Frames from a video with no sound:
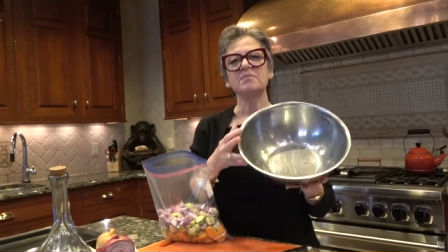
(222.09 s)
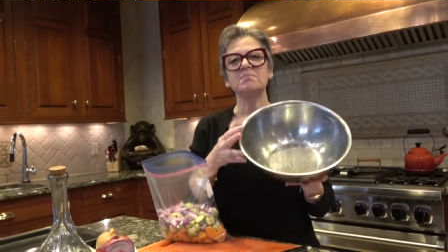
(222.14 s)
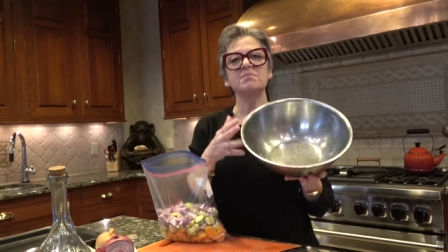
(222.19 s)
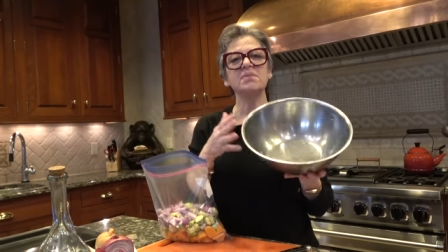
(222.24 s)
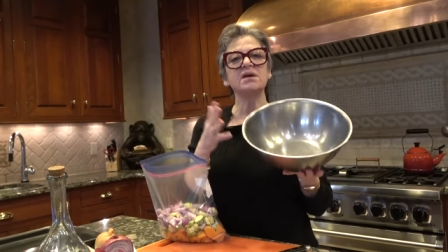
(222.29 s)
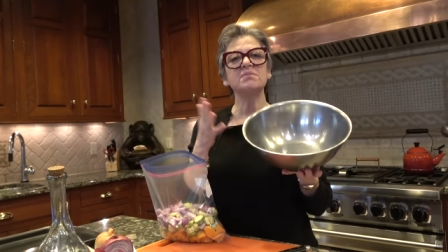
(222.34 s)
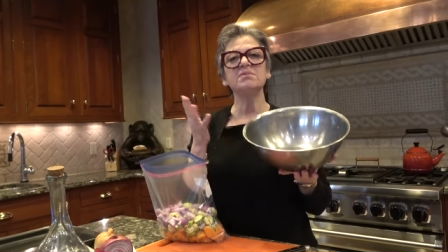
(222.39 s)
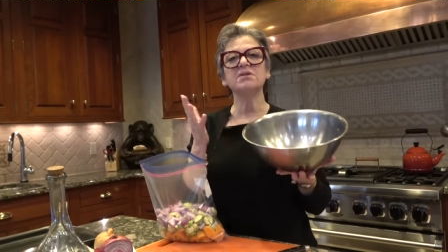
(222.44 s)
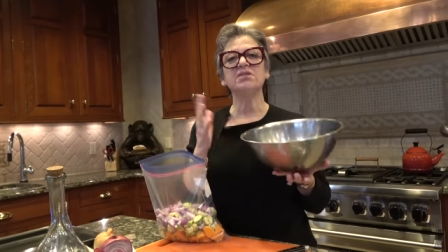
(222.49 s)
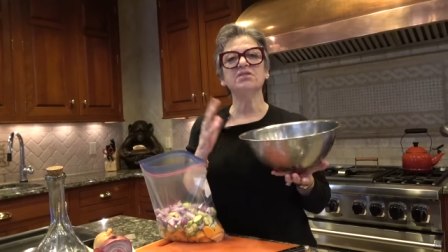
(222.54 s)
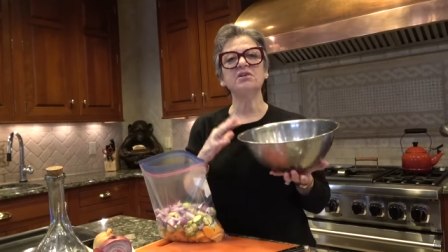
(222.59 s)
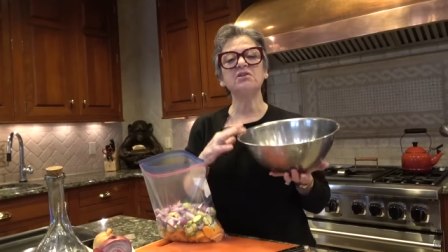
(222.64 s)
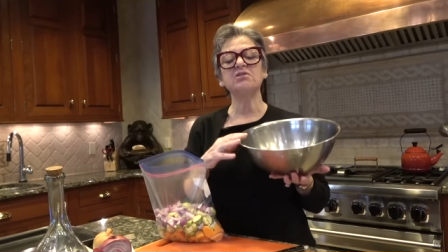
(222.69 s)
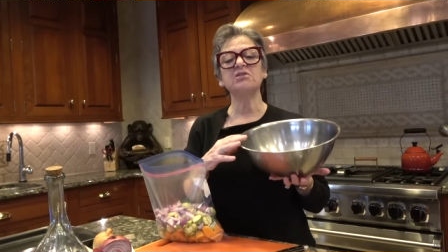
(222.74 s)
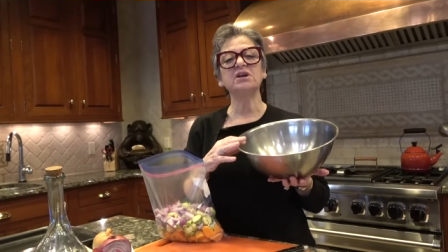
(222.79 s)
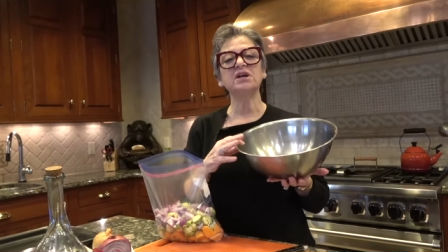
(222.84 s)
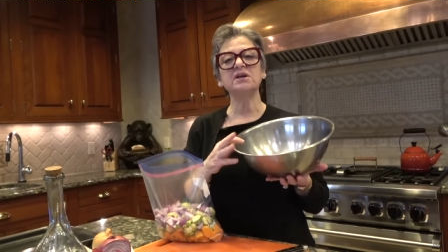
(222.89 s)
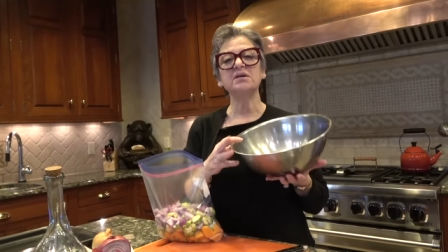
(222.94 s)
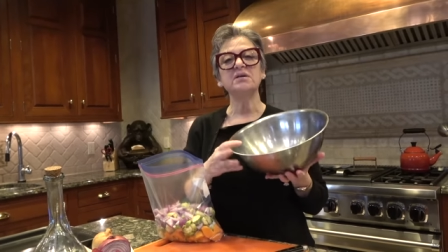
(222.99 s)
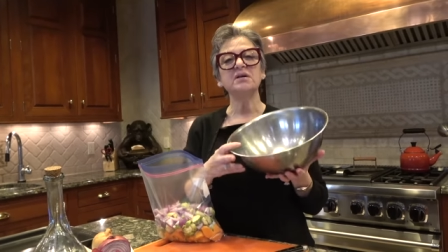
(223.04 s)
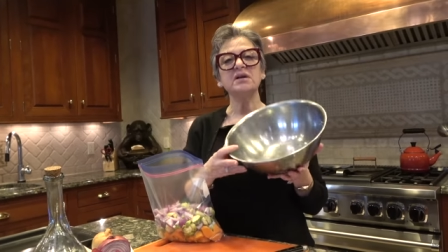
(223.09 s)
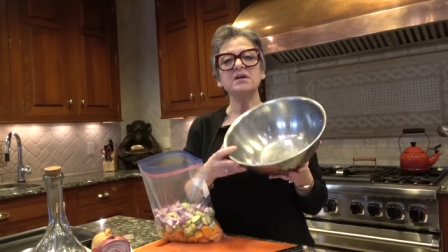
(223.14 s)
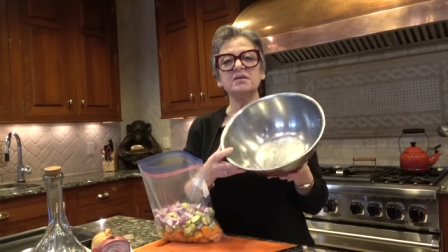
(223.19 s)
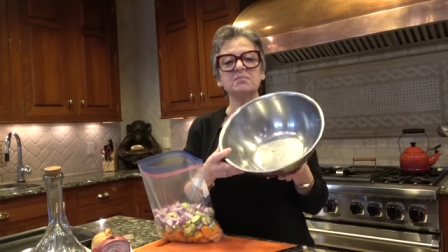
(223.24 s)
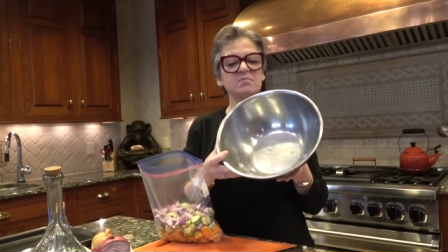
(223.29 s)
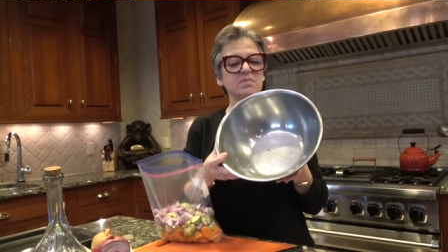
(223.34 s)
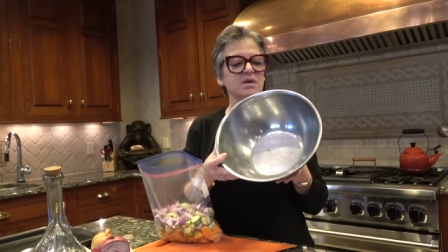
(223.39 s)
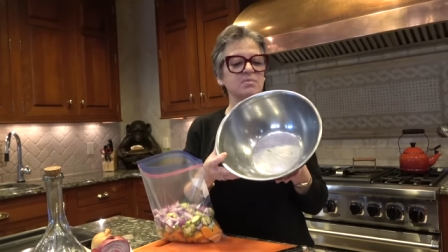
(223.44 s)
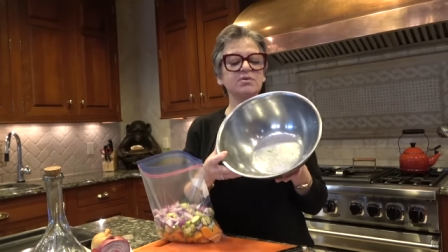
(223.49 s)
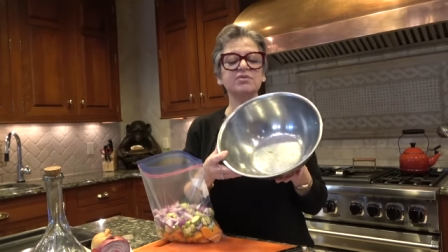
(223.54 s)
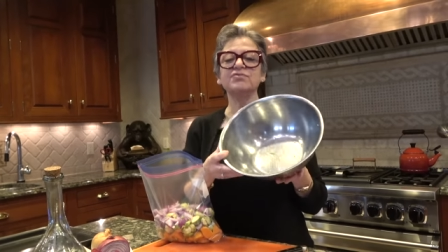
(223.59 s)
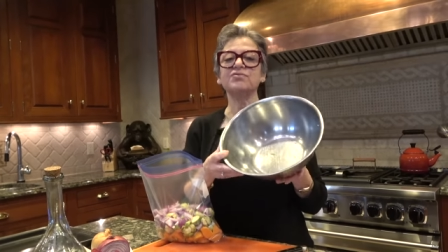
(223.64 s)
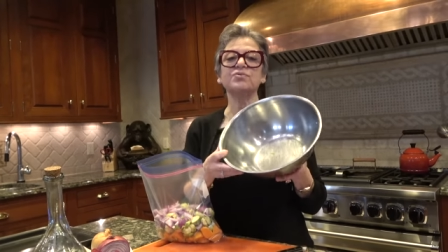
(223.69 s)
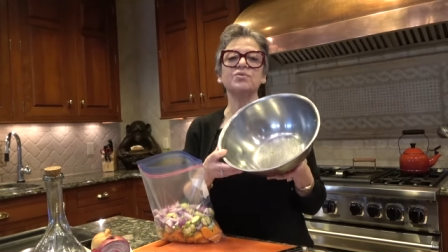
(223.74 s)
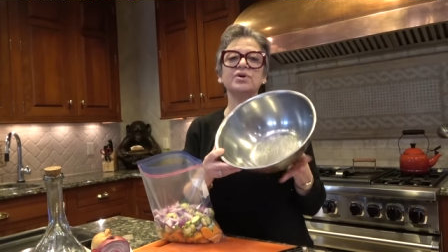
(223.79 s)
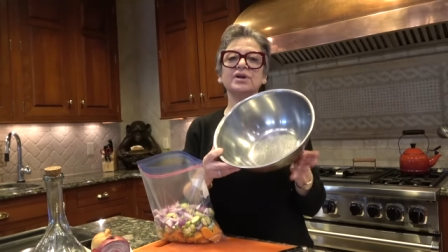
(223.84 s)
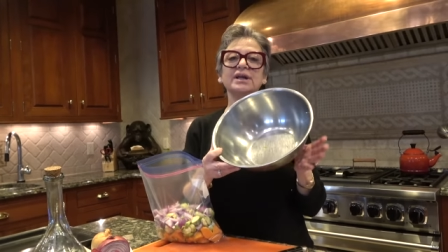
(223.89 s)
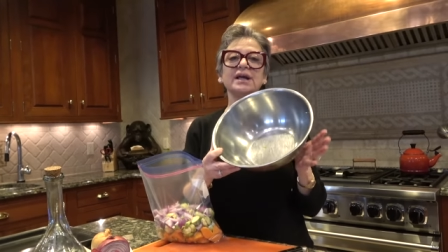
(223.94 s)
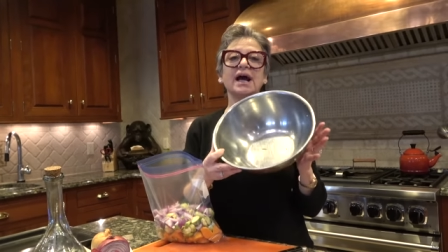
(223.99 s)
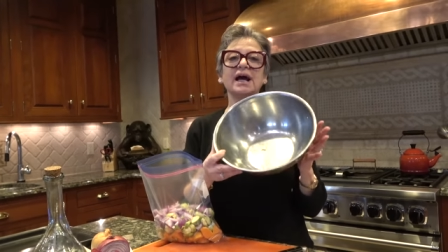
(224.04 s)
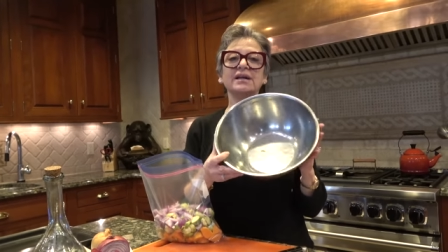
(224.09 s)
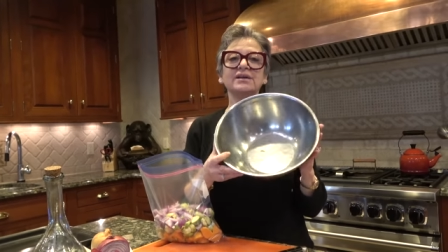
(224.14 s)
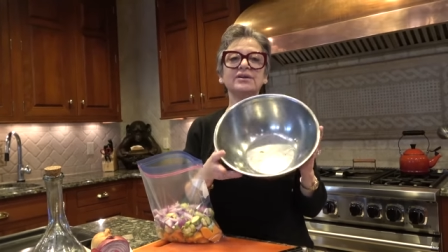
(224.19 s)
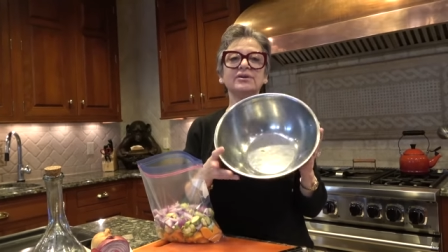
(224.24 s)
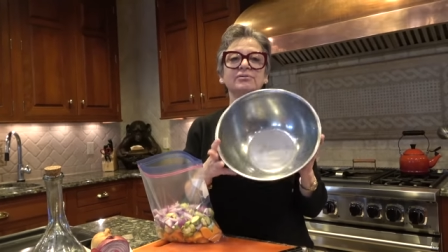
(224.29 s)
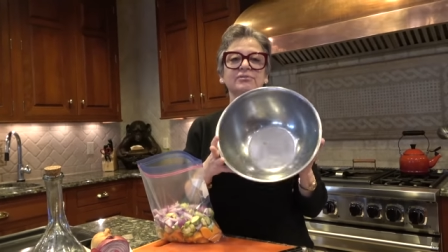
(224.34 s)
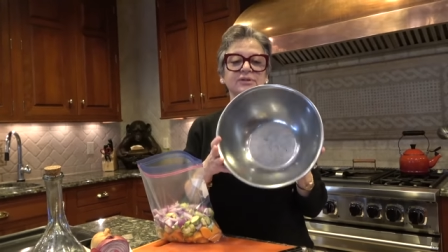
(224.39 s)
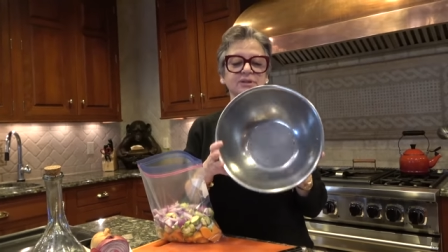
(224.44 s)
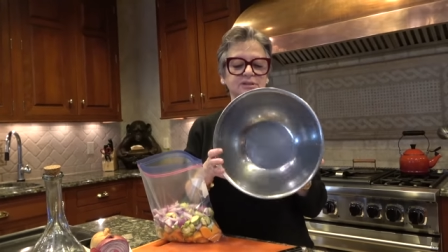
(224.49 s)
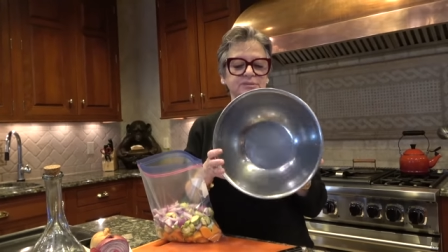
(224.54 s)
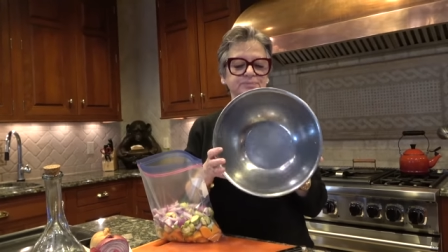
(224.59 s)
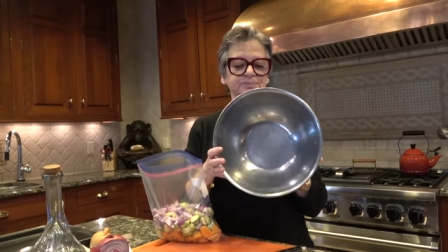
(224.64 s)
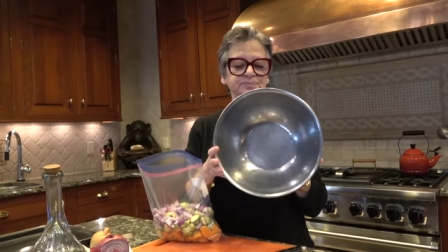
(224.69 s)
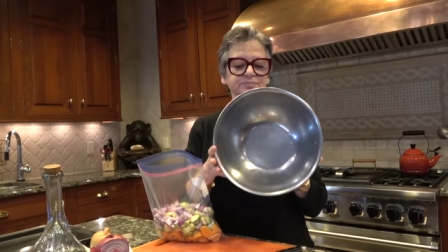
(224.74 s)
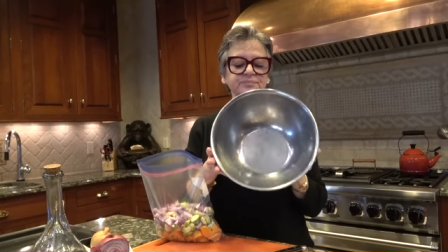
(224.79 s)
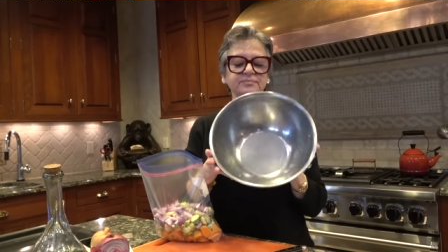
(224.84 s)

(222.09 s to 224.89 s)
Maybe 30, maybe 40, I don't know.